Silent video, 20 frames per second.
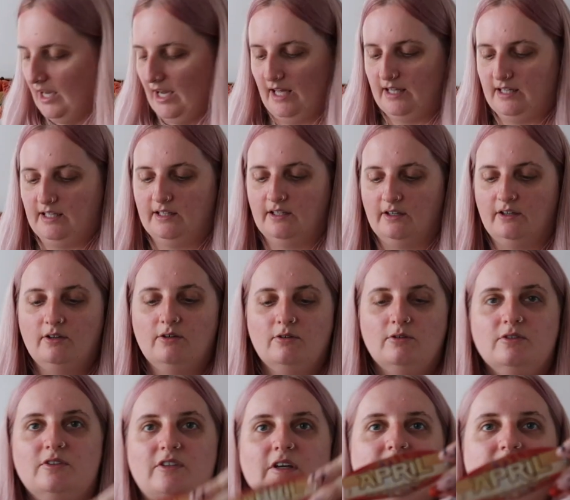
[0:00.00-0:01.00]
And then I
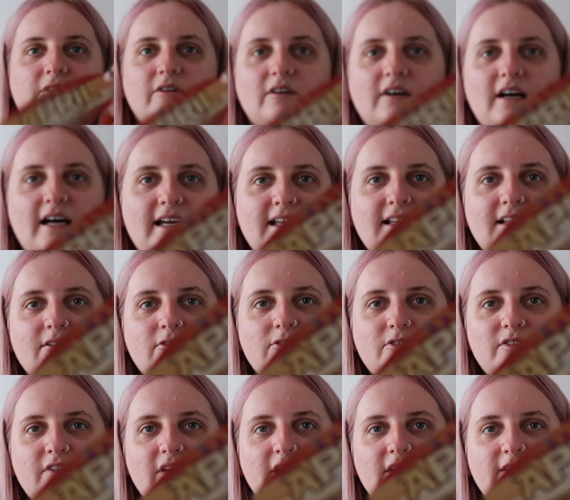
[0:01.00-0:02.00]
also got a little
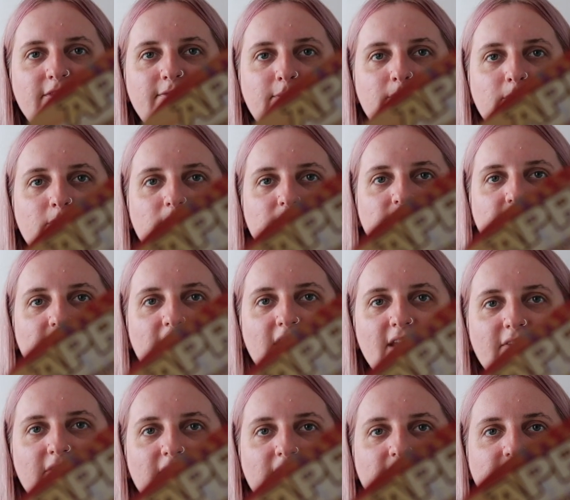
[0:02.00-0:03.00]
surfboard
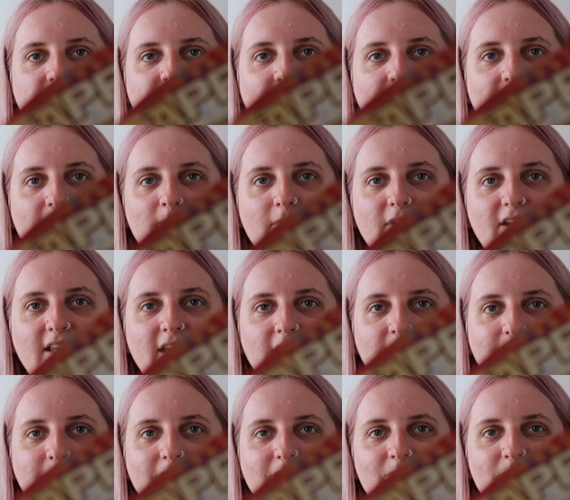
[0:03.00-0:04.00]
key ring that had my
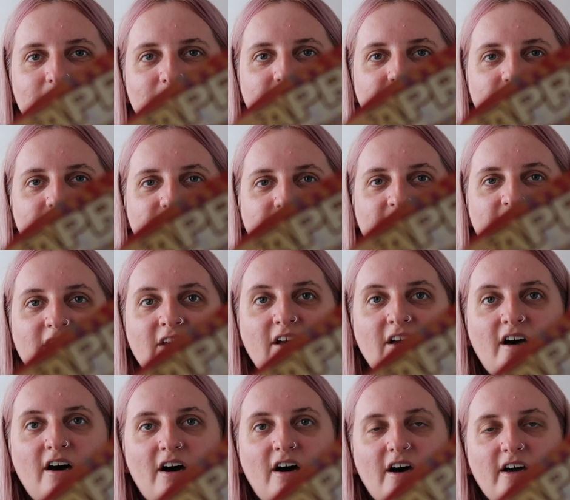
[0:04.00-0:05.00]
name on it because
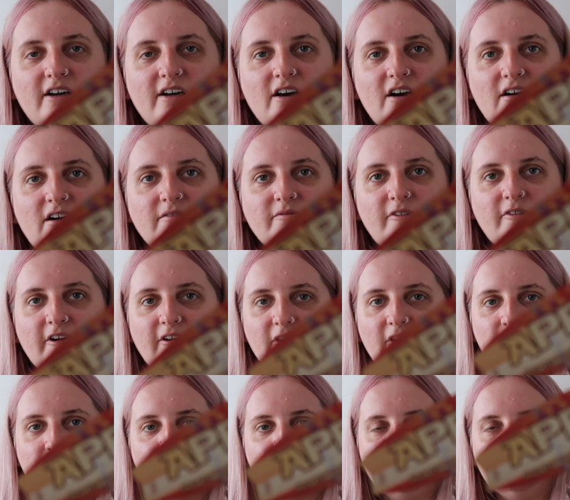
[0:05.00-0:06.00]
I can't very
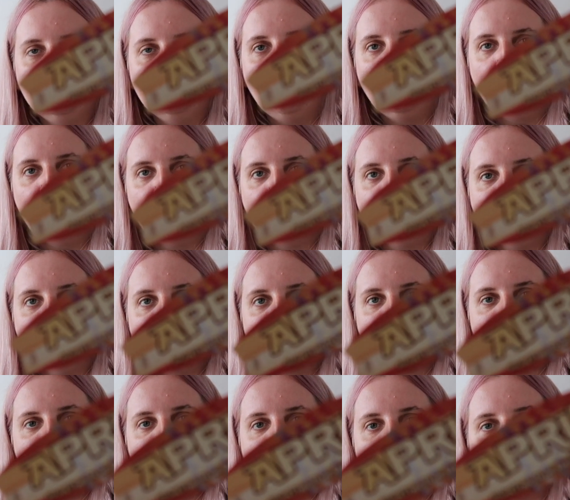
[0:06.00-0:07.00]
often find
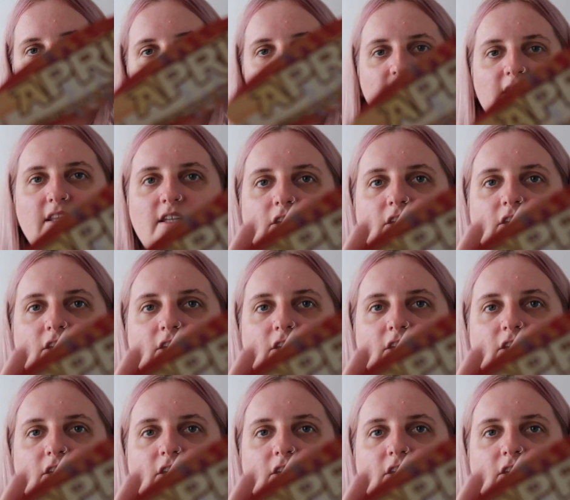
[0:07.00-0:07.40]
stuff in